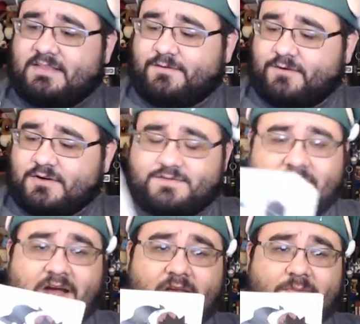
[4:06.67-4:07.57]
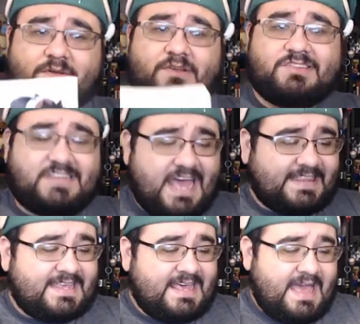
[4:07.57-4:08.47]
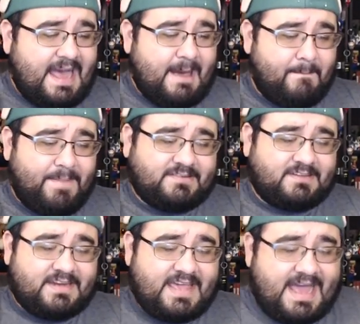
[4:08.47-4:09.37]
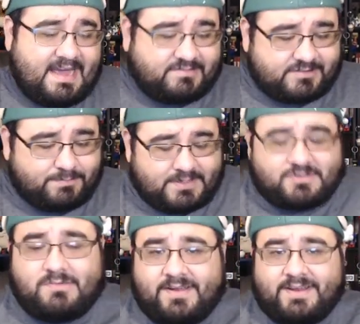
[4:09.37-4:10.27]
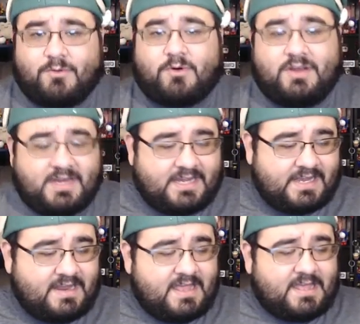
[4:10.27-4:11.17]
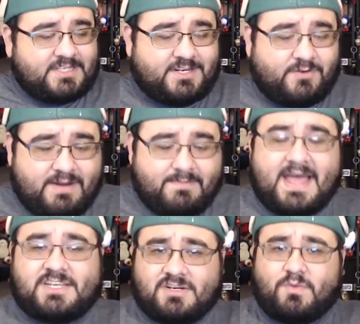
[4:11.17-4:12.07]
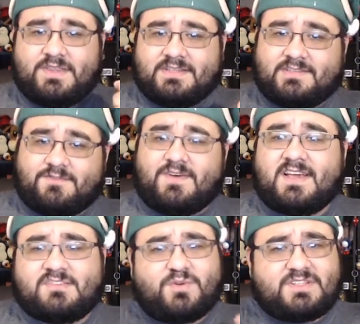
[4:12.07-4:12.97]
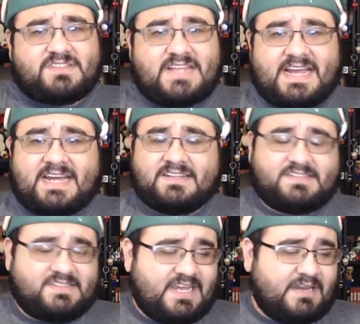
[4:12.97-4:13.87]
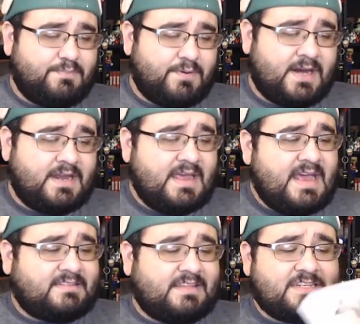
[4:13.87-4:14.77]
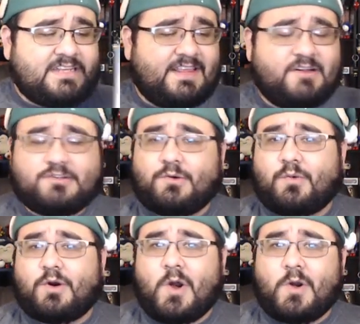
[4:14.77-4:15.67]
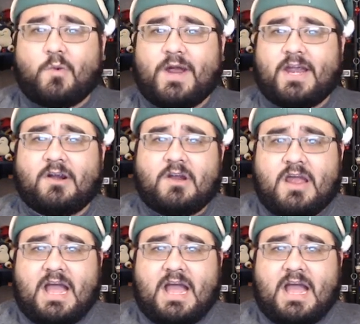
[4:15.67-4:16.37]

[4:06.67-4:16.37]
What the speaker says: the first volume. So Seth basically has a special ability where he can generate magic with his fist, which is not kind of seen, but essentially there's a world where